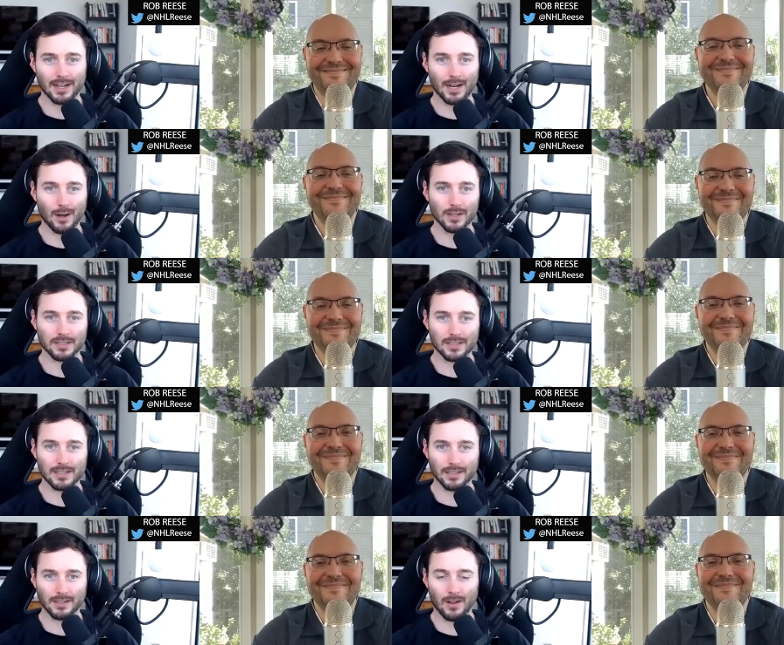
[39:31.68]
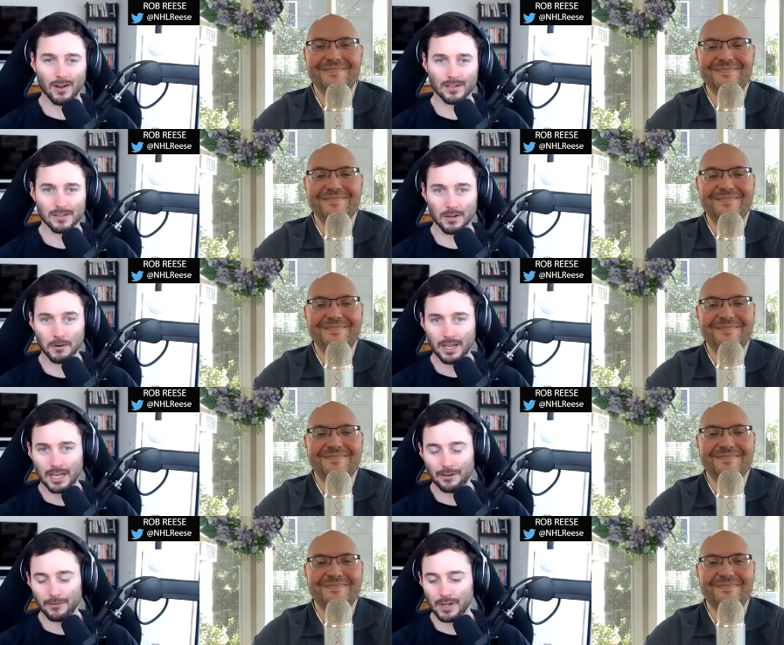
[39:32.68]
Speaker 1: uh, all season long. So
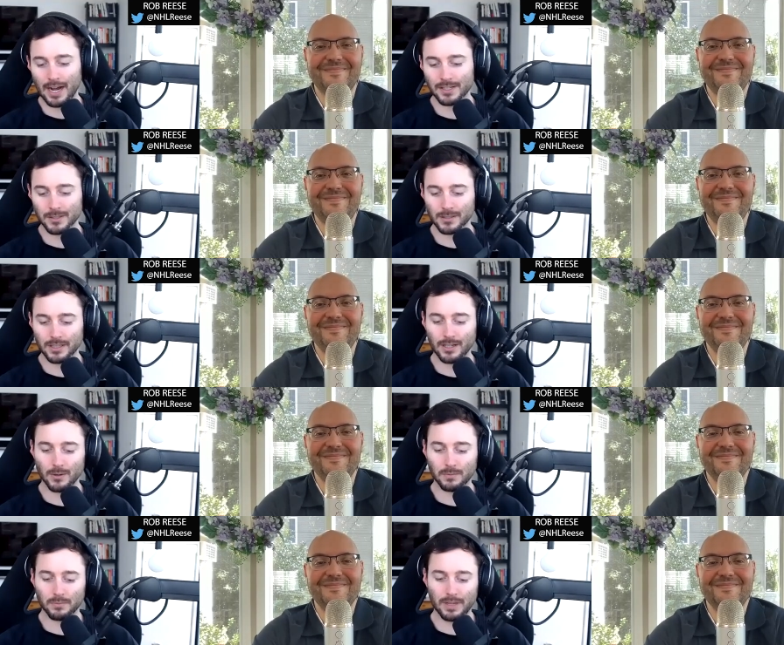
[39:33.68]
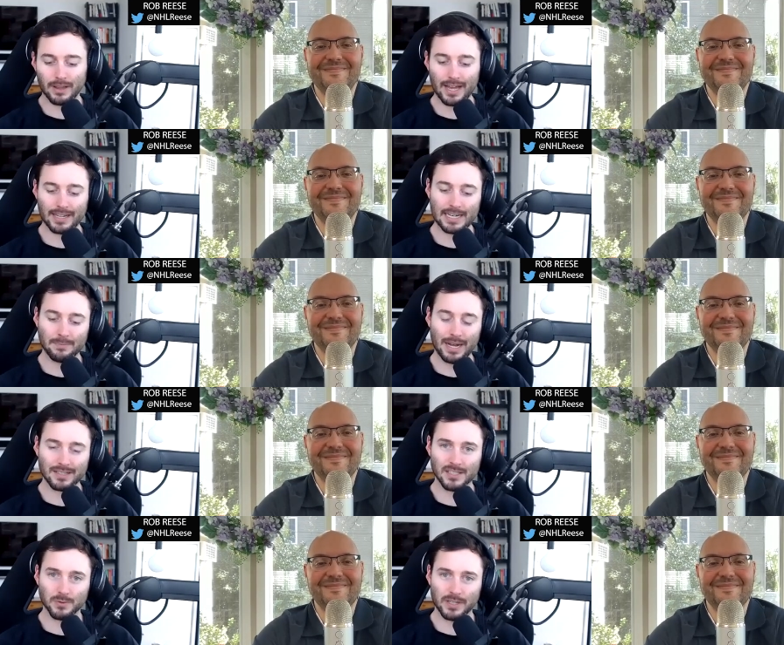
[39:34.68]
if you guys are, you know, laying any
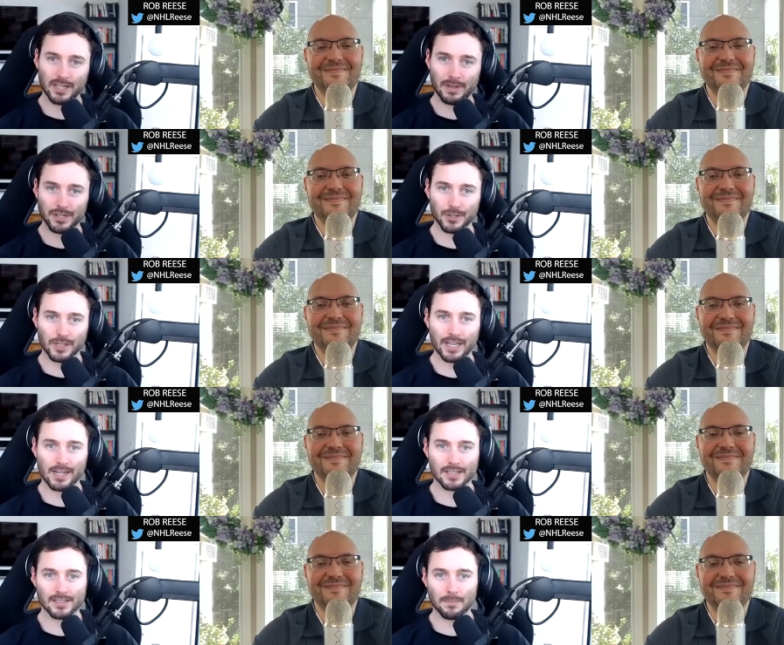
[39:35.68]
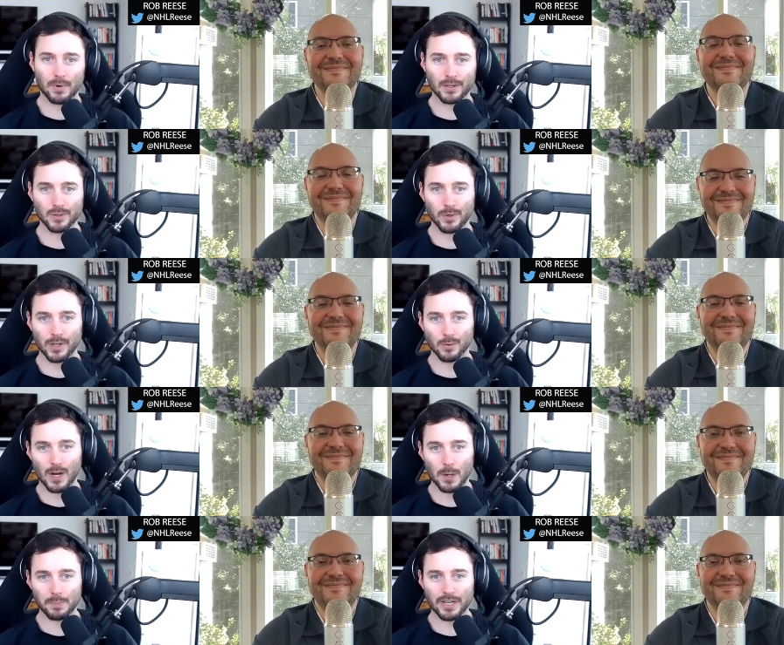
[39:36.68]
bets this weekend, make sure to hit us up on Twitter. We'll
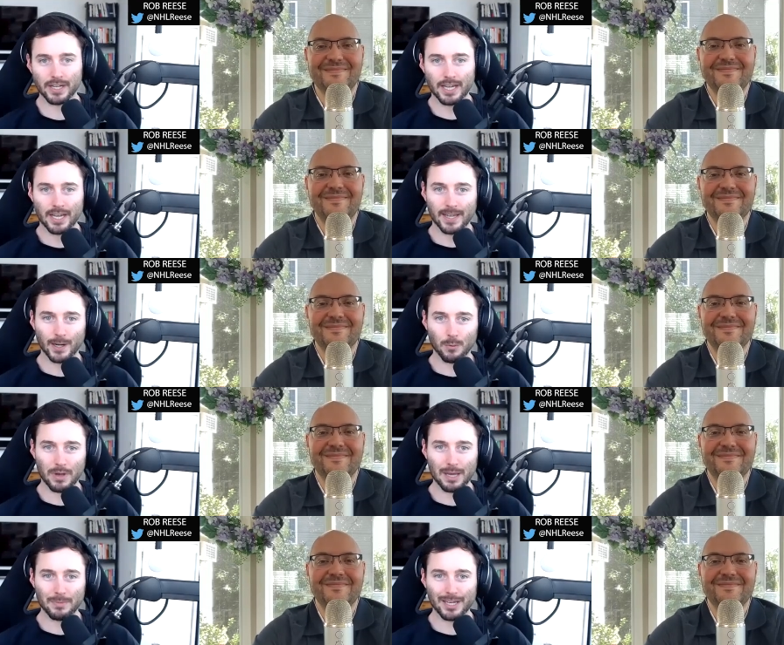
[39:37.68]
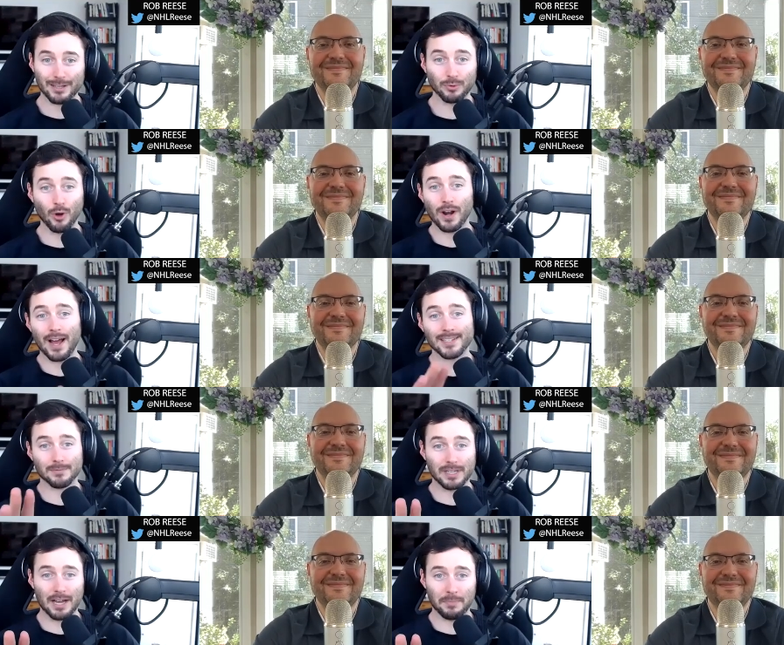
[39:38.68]
help you. You know, maybe don't
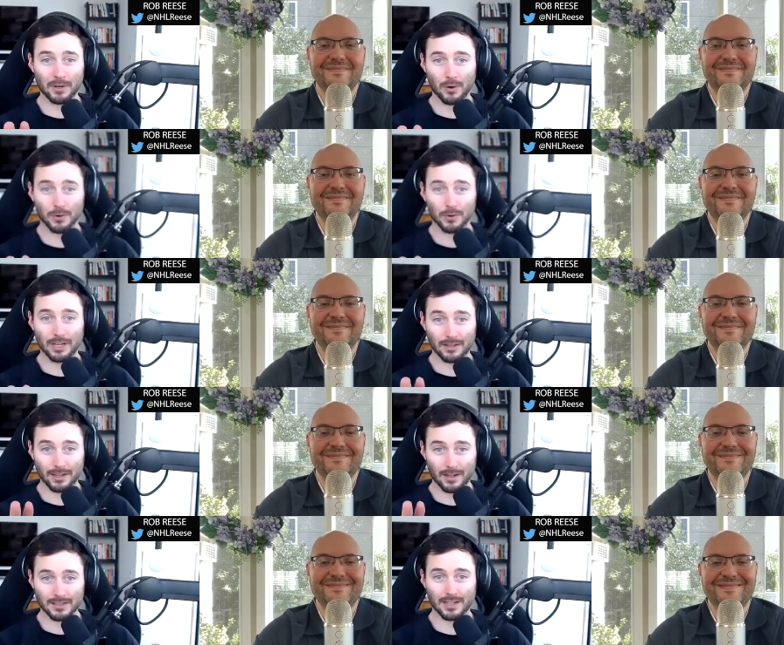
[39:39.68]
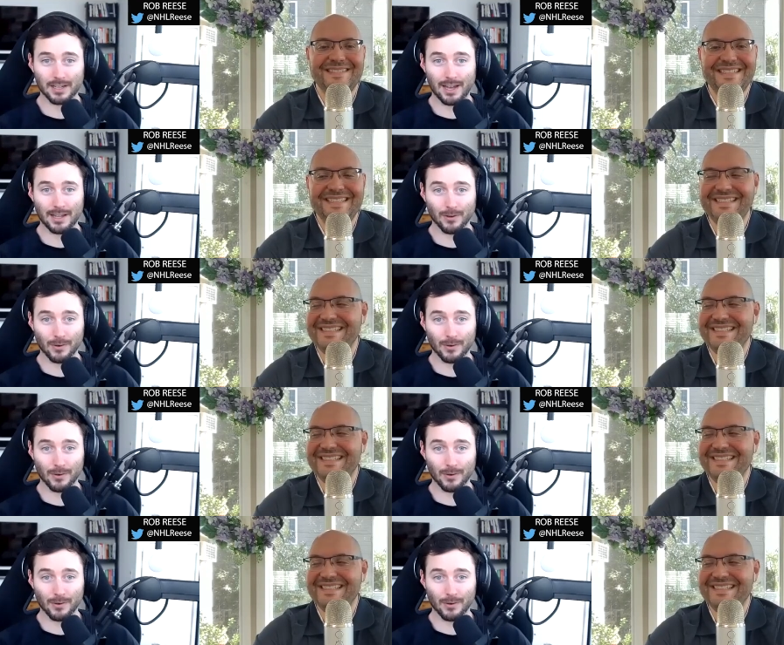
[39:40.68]
ask me. I've been cold lately. I'll say that.